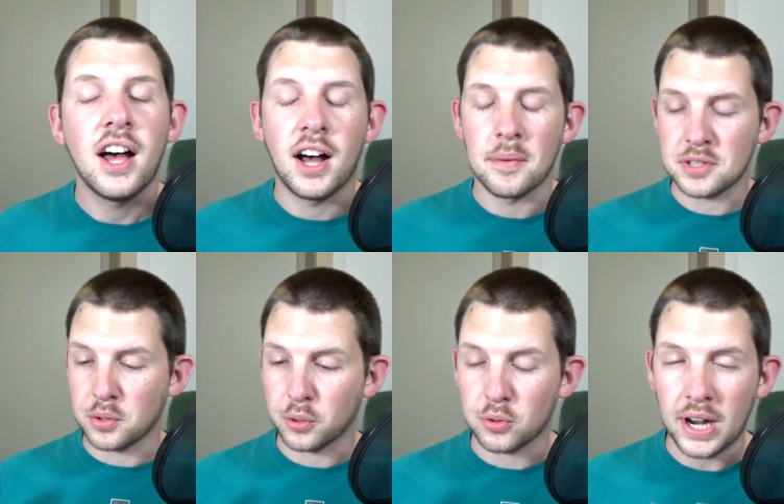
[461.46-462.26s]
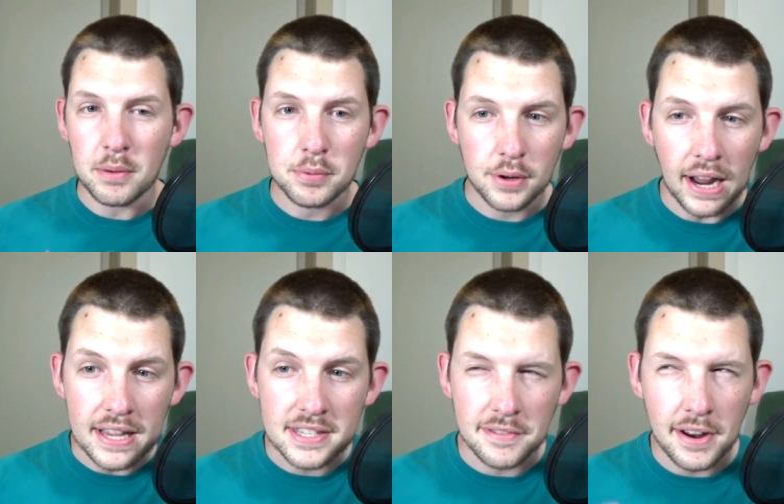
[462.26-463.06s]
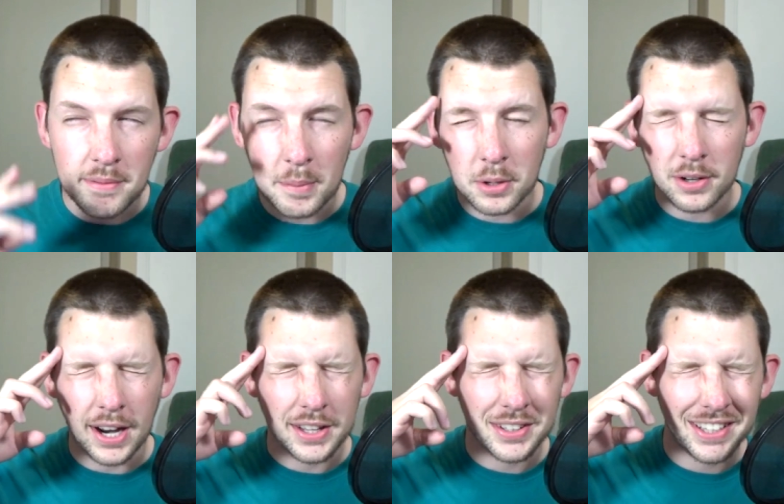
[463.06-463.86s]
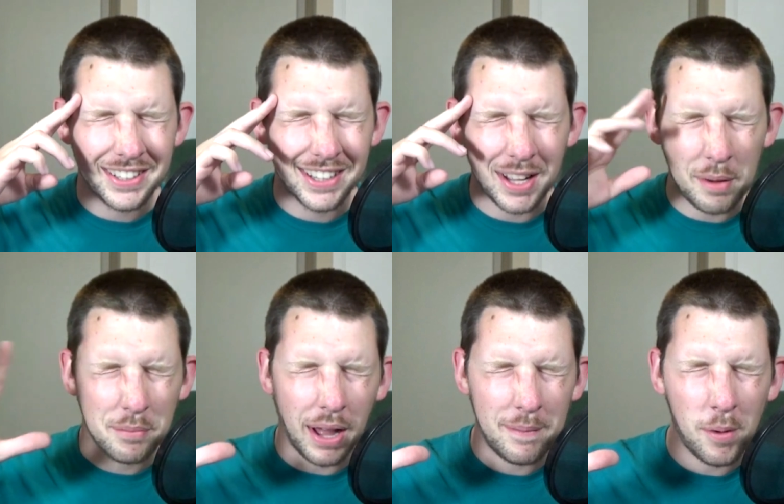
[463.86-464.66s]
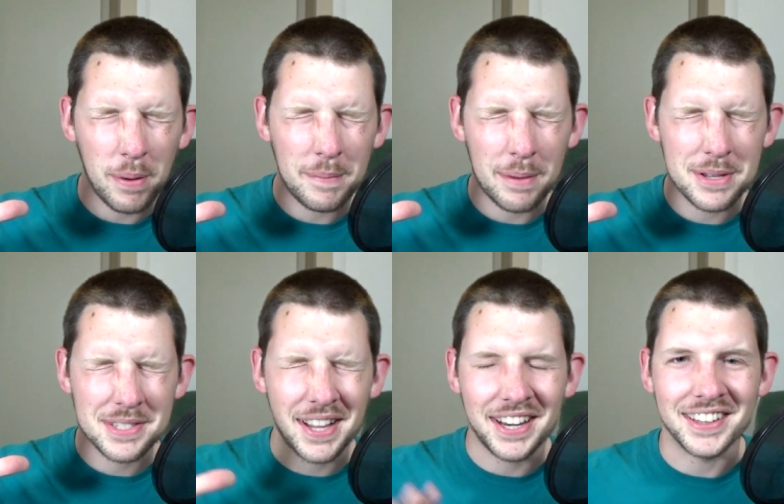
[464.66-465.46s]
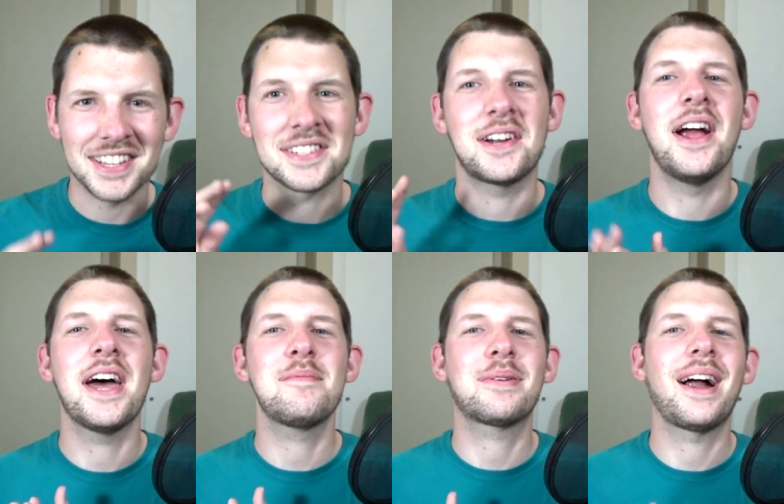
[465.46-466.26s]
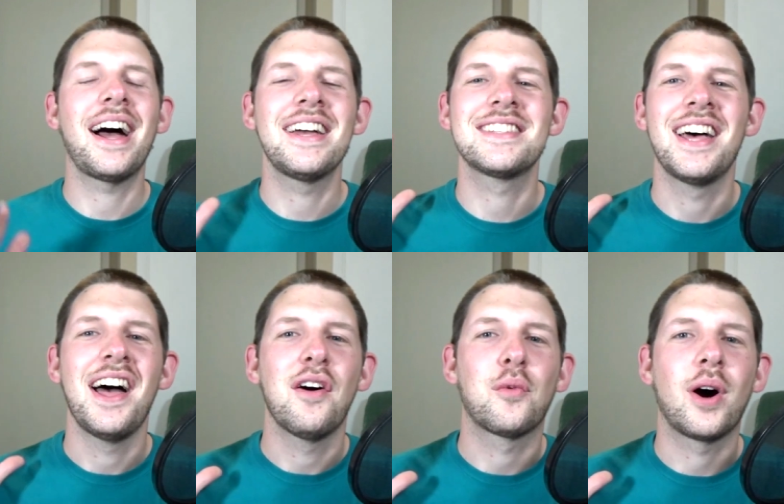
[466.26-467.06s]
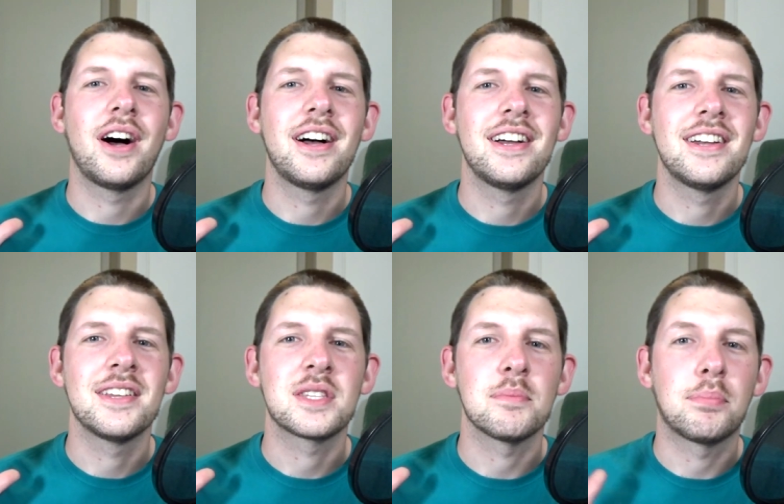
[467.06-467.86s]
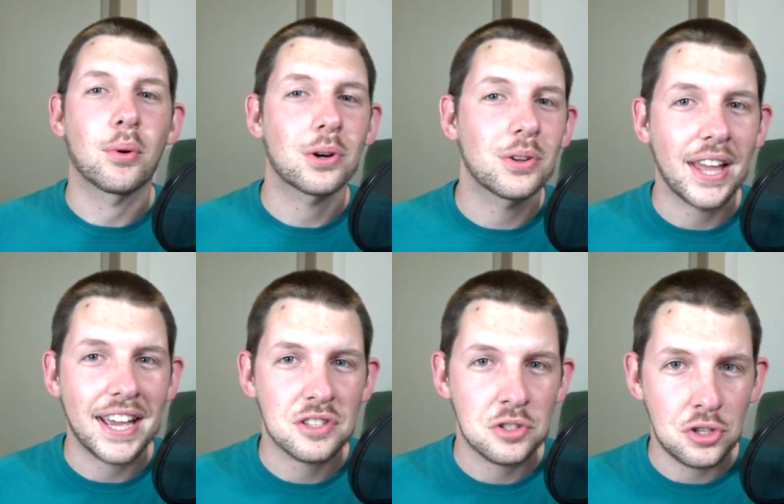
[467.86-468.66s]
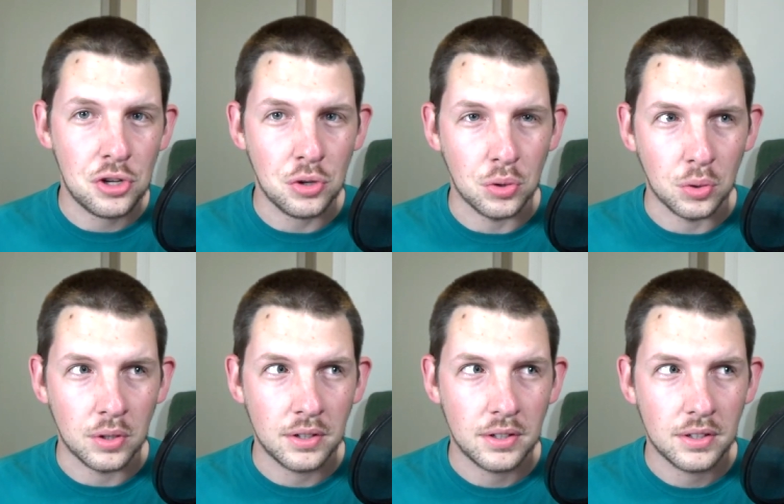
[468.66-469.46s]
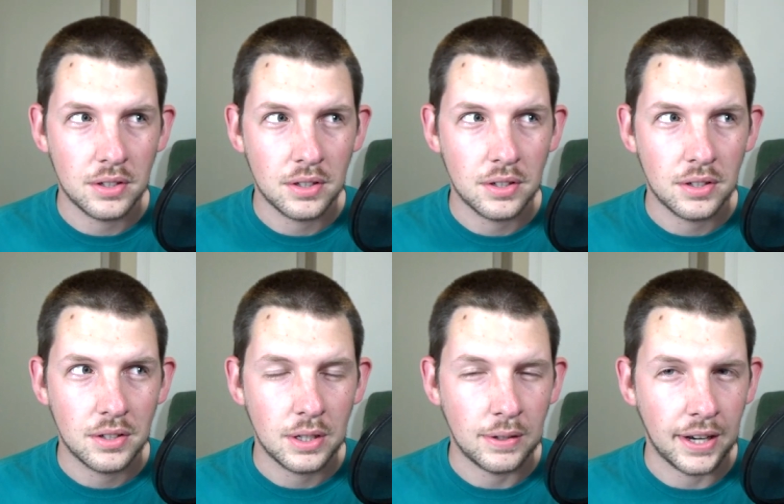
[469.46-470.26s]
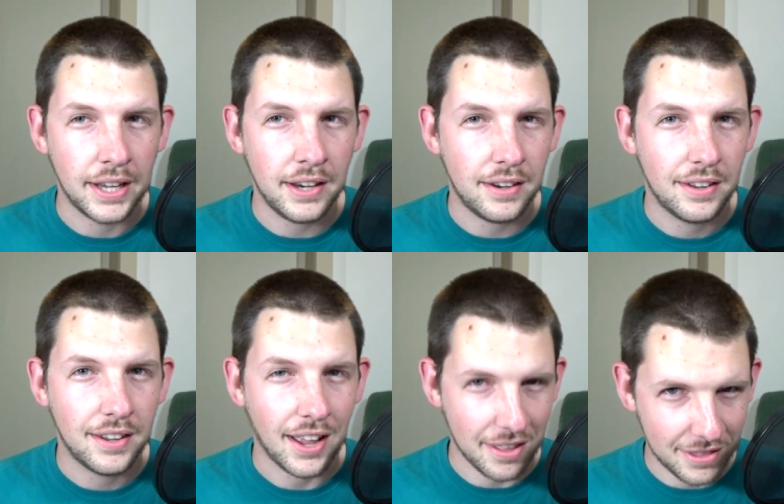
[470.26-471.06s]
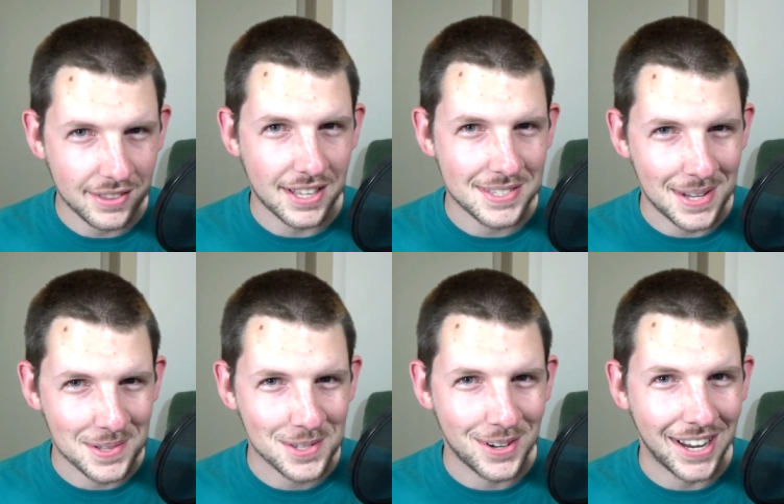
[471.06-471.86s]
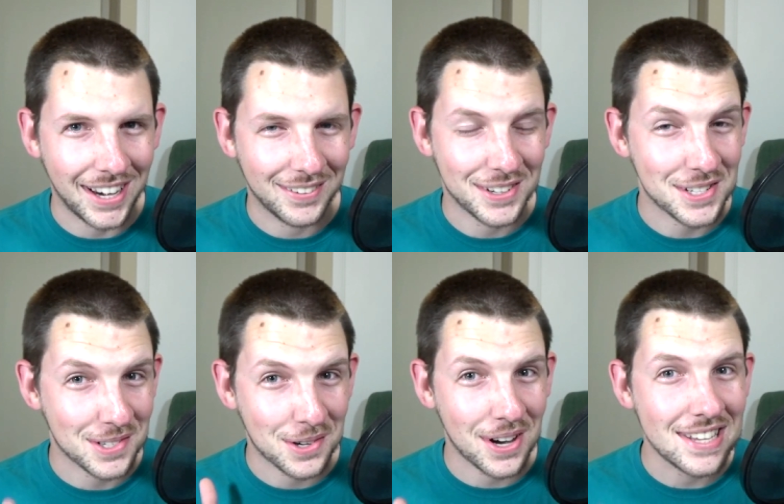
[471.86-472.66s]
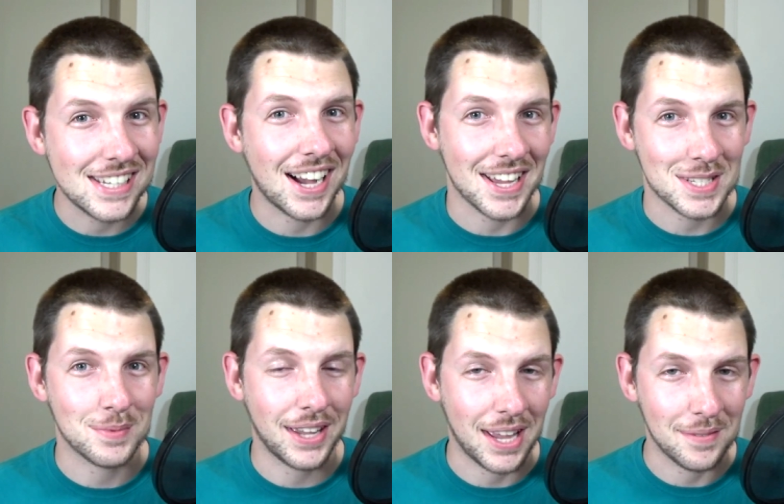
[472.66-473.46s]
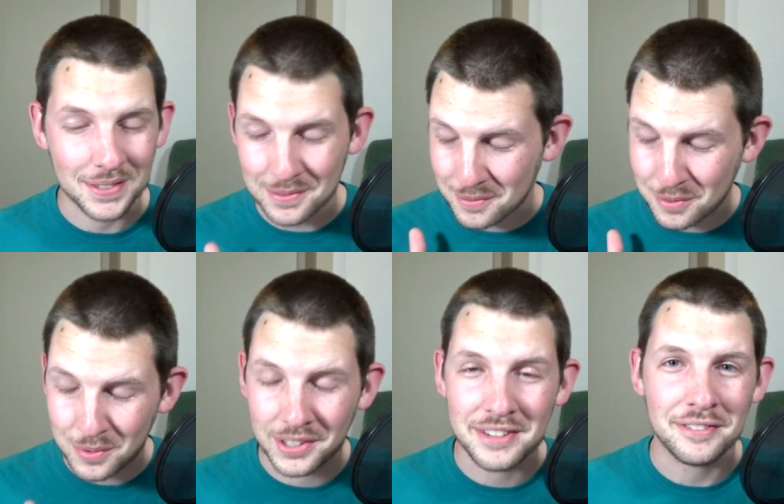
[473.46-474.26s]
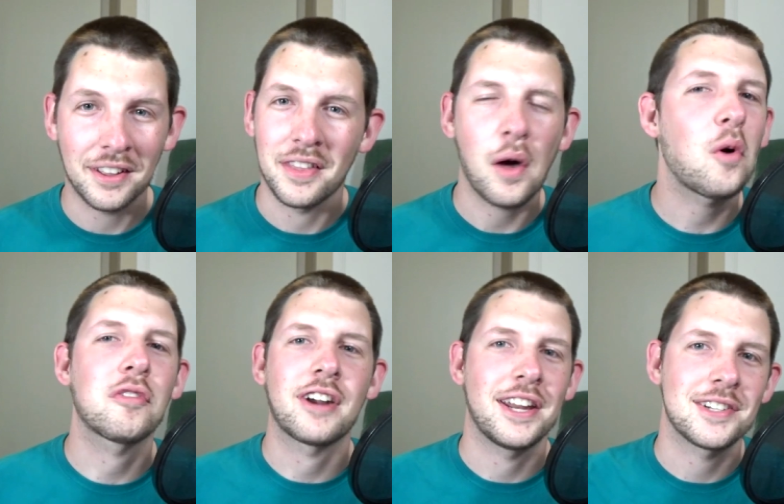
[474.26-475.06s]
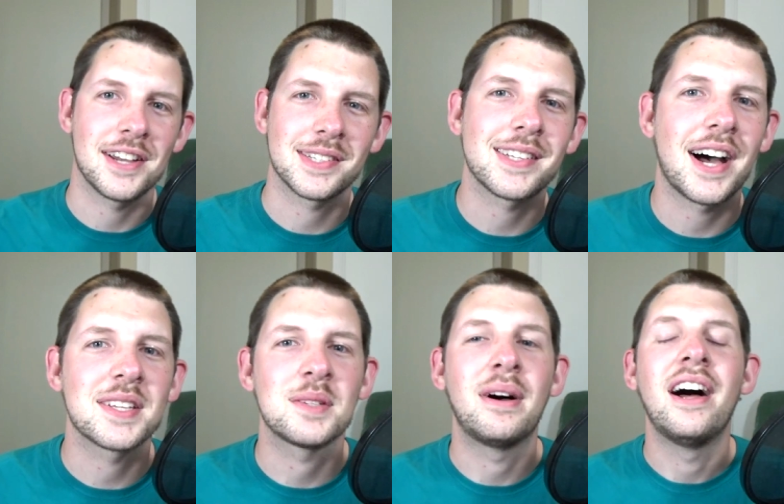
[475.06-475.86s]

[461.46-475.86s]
So grand prize, if I remember correctly, I hope I'm not misstating this, grand prize was Borderlands 2, right? I think that sounds right, which is a crazy awesome game. It's really fun. The whole franchise is awesome.